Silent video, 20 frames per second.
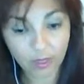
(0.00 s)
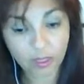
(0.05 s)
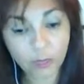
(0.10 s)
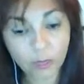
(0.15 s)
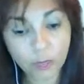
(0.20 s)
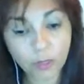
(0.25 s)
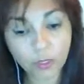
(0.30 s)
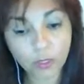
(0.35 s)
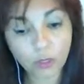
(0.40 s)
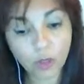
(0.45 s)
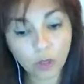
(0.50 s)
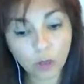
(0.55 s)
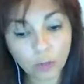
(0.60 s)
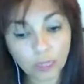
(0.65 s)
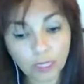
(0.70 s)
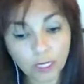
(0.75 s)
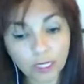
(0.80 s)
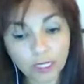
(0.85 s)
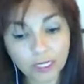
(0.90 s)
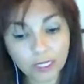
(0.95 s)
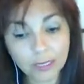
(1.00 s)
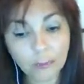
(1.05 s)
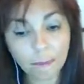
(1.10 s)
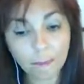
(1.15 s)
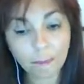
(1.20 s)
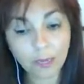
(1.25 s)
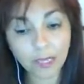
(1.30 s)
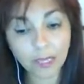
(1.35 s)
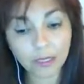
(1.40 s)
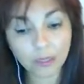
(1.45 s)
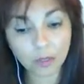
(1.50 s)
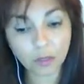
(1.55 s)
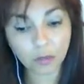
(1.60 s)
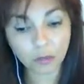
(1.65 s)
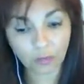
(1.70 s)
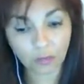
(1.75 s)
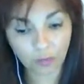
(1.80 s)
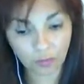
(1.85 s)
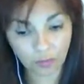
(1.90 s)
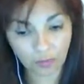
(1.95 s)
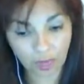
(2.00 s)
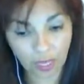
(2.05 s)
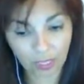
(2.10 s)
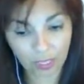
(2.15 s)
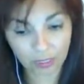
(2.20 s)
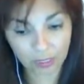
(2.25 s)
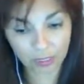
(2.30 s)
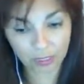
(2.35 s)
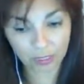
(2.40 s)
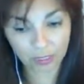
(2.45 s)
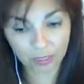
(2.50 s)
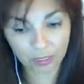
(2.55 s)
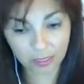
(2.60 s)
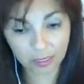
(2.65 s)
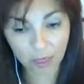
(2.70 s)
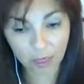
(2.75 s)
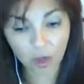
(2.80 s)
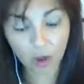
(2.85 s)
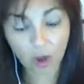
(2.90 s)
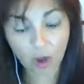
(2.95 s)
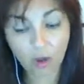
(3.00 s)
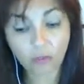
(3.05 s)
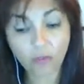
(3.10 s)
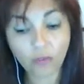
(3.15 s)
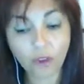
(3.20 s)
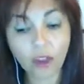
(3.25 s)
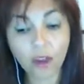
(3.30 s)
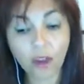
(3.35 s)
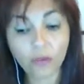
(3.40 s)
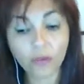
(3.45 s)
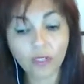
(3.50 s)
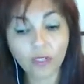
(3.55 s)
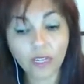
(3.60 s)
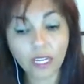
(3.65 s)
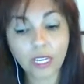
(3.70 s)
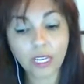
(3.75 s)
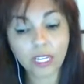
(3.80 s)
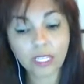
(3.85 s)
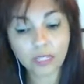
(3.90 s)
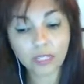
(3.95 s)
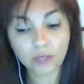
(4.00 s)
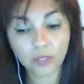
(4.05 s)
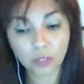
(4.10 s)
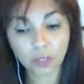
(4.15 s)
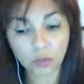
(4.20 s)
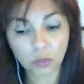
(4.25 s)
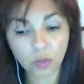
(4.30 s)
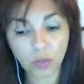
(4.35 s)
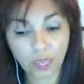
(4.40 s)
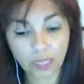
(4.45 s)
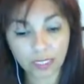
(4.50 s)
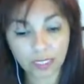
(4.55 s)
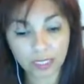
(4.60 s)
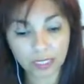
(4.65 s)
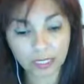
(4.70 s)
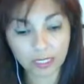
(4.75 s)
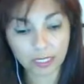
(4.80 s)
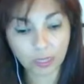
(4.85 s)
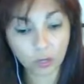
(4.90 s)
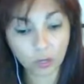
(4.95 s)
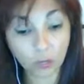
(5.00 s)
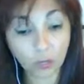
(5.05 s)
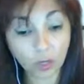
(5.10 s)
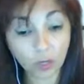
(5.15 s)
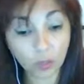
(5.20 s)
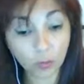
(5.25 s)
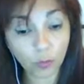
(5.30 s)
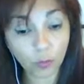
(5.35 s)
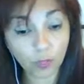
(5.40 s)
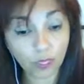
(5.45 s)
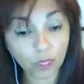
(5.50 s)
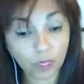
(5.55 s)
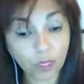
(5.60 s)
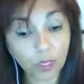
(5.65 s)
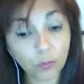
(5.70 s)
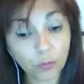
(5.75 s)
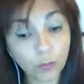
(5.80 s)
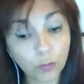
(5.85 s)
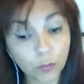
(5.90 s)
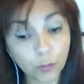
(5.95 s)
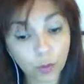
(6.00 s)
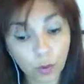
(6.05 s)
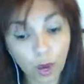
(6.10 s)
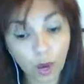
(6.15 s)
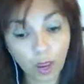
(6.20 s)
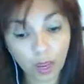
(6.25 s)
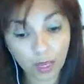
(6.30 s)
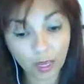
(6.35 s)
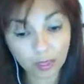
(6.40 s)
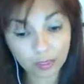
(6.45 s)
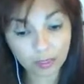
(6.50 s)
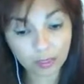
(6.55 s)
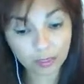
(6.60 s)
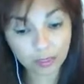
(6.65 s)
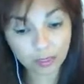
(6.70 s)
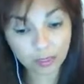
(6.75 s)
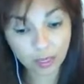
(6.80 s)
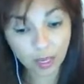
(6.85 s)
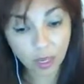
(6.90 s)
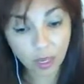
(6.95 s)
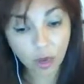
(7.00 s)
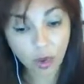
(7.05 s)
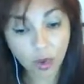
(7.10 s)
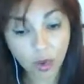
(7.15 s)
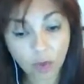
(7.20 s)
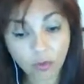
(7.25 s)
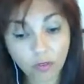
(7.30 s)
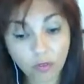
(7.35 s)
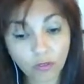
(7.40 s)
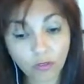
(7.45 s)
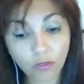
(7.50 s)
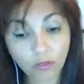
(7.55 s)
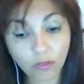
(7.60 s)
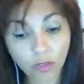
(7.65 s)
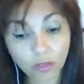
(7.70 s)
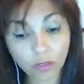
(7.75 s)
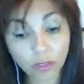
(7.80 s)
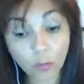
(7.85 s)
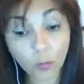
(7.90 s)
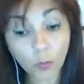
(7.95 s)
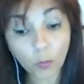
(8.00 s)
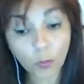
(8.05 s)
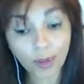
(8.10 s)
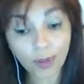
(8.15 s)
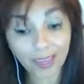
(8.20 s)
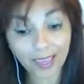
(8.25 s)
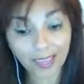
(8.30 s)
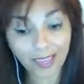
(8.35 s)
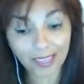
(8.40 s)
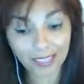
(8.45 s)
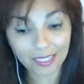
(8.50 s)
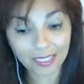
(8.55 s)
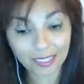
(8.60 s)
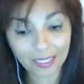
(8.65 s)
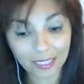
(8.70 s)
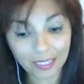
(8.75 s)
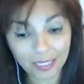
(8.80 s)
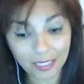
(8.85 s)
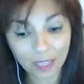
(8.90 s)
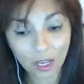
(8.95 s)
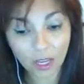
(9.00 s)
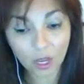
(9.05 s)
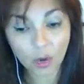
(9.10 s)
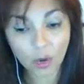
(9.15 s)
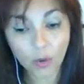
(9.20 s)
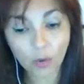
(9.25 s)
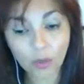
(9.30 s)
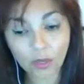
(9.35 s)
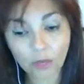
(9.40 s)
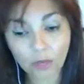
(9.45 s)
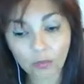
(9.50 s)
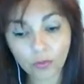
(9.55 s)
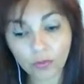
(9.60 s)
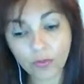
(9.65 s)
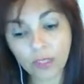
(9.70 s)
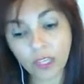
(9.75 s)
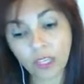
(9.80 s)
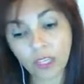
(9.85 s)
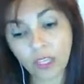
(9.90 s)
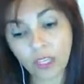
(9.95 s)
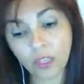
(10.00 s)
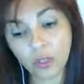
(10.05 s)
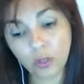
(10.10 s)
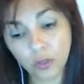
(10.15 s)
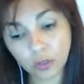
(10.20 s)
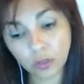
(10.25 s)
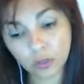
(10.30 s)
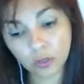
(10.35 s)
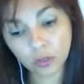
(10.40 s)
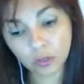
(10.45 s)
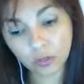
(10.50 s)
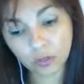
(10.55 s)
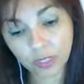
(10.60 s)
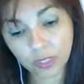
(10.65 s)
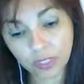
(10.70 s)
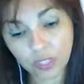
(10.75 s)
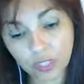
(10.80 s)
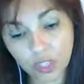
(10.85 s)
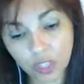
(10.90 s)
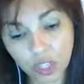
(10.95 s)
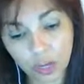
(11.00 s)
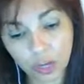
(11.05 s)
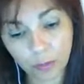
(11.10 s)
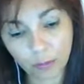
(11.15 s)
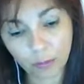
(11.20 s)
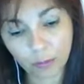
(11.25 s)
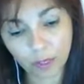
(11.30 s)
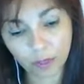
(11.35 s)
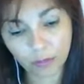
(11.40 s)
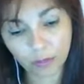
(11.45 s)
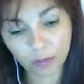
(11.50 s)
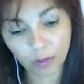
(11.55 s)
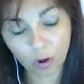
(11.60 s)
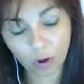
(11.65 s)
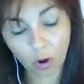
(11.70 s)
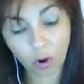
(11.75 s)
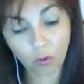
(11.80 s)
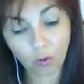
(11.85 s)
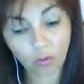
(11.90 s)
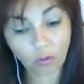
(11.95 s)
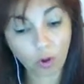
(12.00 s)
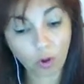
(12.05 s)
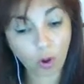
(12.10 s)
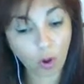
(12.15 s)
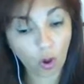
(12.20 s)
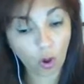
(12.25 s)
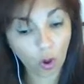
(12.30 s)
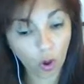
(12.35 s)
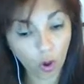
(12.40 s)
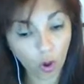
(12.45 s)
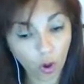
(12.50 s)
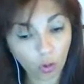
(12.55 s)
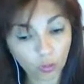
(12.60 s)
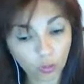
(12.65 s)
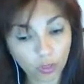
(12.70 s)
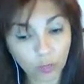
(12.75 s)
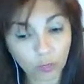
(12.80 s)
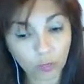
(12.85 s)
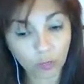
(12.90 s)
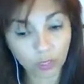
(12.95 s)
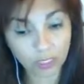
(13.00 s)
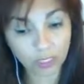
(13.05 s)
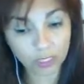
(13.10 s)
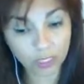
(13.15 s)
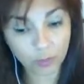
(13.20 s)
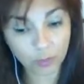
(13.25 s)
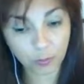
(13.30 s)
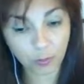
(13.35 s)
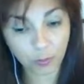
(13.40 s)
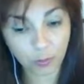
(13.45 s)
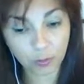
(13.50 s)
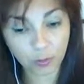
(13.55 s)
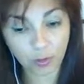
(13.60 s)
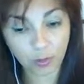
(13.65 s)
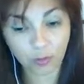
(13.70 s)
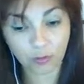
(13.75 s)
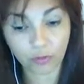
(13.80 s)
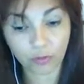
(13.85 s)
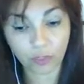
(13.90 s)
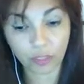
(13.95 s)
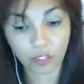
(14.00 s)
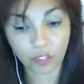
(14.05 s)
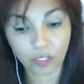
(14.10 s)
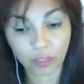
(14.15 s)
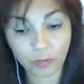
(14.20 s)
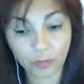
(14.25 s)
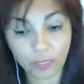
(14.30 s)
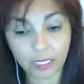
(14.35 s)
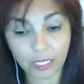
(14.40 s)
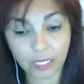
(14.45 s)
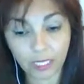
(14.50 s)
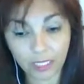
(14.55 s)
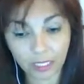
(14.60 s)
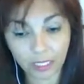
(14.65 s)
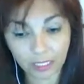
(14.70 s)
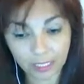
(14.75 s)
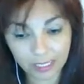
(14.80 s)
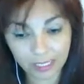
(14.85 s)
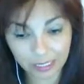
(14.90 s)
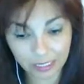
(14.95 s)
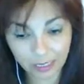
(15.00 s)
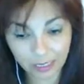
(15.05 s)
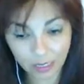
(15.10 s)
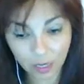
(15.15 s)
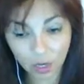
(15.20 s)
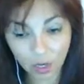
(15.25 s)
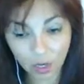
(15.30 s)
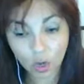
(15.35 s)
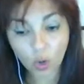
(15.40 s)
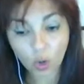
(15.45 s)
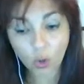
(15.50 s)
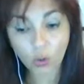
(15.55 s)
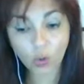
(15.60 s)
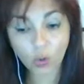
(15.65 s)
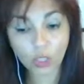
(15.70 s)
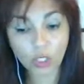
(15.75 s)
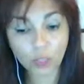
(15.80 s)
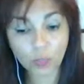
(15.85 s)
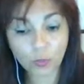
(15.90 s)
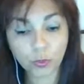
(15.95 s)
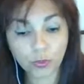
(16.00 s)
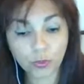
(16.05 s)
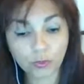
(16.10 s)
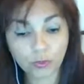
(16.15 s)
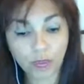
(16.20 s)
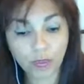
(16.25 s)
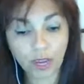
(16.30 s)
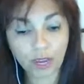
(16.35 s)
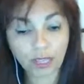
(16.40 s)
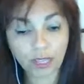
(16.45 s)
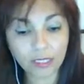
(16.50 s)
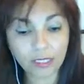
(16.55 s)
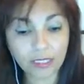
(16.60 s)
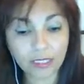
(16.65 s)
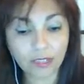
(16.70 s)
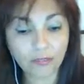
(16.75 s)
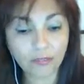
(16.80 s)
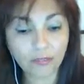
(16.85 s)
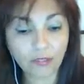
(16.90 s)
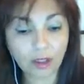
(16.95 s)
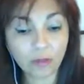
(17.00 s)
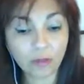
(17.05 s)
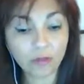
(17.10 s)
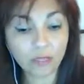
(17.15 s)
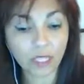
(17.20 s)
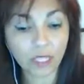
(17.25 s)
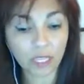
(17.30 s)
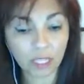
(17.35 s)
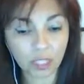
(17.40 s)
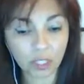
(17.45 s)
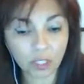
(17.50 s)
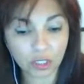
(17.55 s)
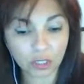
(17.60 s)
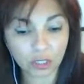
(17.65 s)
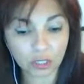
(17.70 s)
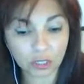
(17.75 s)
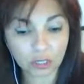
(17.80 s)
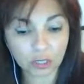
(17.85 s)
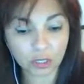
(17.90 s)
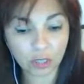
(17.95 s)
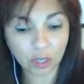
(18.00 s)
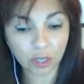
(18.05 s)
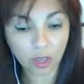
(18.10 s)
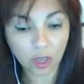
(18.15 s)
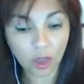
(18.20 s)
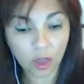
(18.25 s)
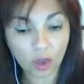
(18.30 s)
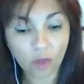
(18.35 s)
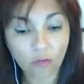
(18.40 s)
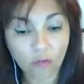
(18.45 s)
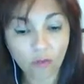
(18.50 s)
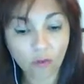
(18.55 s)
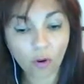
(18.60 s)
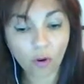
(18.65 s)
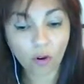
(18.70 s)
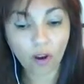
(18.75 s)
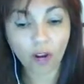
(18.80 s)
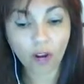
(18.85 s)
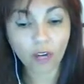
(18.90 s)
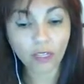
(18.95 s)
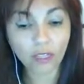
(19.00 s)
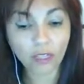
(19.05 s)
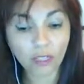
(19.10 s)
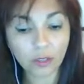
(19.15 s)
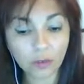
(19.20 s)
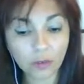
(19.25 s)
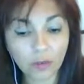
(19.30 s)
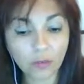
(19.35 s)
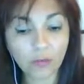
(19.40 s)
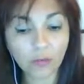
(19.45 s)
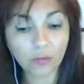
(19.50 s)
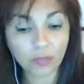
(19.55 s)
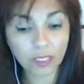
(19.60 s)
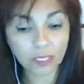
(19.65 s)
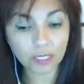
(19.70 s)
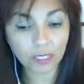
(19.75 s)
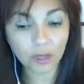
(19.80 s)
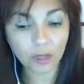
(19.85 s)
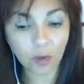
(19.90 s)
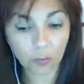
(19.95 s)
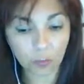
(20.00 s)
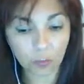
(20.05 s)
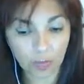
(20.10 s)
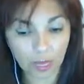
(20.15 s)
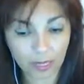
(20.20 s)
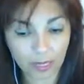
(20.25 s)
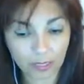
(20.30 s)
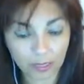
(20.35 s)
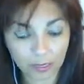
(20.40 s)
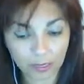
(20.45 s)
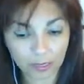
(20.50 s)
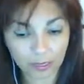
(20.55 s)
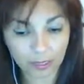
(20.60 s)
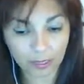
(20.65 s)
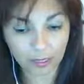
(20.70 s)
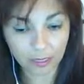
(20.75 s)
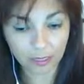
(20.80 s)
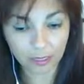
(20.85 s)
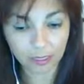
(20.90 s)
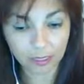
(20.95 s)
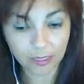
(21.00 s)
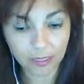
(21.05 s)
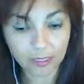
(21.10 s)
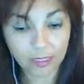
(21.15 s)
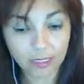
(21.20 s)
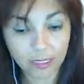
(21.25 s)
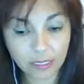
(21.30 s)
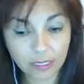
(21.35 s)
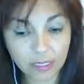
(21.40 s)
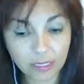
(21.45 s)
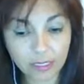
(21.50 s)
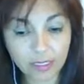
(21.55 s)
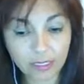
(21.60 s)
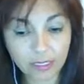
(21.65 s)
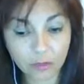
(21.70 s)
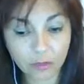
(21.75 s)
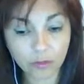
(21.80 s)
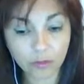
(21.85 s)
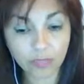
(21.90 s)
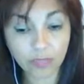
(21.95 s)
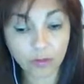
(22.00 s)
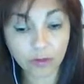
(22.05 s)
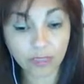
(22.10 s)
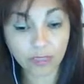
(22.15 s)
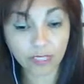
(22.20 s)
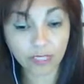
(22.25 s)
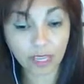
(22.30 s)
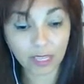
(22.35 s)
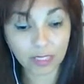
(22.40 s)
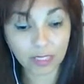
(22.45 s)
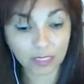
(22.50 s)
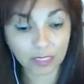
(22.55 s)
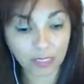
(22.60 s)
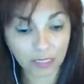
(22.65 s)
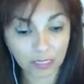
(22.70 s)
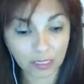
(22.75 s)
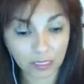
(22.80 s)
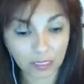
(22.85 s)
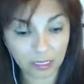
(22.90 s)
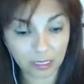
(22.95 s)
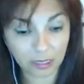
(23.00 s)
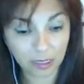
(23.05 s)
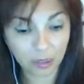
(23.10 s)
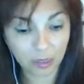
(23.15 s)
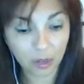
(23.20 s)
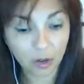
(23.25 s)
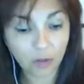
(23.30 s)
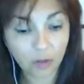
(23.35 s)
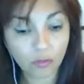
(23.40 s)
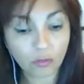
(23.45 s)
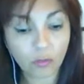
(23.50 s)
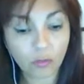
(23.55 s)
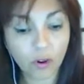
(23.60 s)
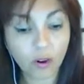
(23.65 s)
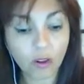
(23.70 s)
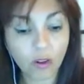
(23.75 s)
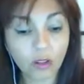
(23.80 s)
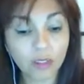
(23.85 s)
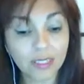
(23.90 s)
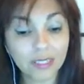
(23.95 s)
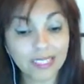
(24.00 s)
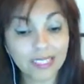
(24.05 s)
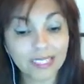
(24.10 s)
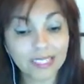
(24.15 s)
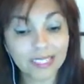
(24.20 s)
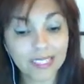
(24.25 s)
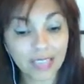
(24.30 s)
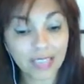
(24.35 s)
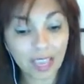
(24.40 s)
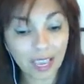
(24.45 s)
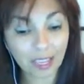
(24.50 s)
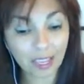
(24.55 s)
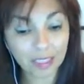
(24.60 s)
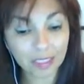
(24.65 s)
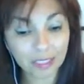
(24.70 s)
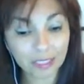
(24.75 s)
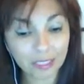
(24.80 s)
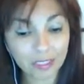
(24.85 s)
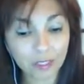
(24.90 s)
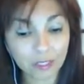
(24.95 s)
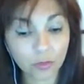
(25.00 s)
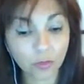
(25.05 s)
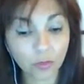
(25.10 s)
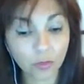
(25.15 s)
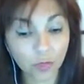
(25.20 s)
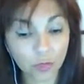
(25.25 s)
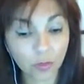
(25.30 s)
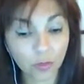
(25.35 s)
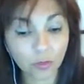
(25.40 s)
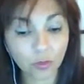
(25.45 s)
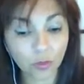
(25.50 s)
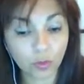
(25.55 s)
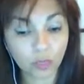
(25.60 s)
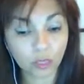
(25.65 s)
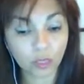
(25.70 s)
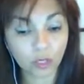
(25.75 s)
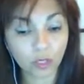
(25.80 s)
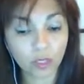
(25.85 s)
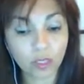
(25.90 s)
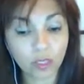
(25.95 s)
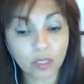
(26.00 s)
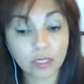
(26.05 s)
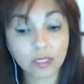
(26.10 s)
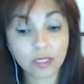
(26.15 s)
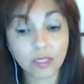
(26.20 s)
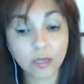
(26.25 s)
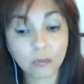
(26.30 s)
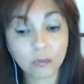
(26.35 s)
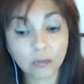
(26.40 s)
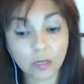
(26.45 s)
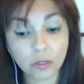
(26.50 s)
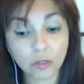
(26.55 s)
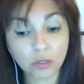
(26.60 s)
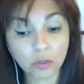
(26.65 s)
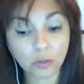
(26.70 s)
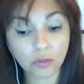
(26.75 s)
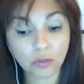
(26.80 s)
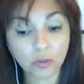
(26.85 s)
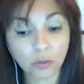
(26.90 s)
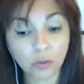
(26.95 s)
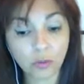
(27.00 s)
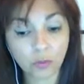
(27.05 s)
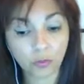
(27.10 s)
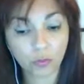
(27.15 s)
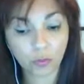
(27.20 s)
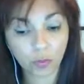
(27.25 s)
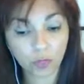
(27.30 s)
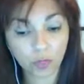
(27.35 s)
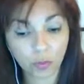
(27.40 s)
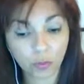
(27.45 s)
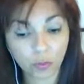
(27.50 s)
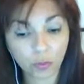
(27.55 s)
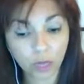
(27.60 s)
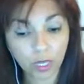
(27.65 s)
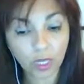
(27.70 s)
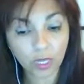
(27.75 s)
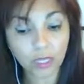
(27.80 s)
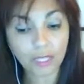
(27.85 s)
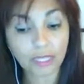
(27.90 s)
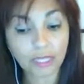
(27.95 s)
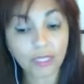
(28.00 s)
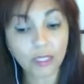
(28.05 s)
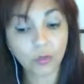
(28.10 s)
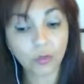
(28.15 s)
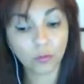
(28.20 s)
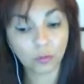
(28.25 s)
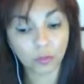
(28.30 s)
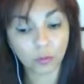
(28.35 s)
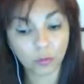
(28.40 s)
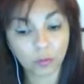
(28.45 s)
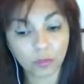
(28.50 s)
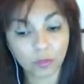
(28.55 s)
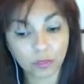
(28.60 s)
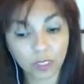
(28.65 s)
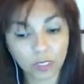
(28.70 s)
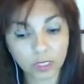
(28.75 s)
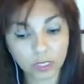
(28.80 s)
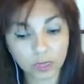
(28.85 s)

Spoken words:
The predominant mental reflexes of our individuality will be impressed on the photo plate with the uterine chamber of all the principles of germinating, which provide the foundations for a new physical body. This seals our destiny for the tasks we were summoned to fulfill in the world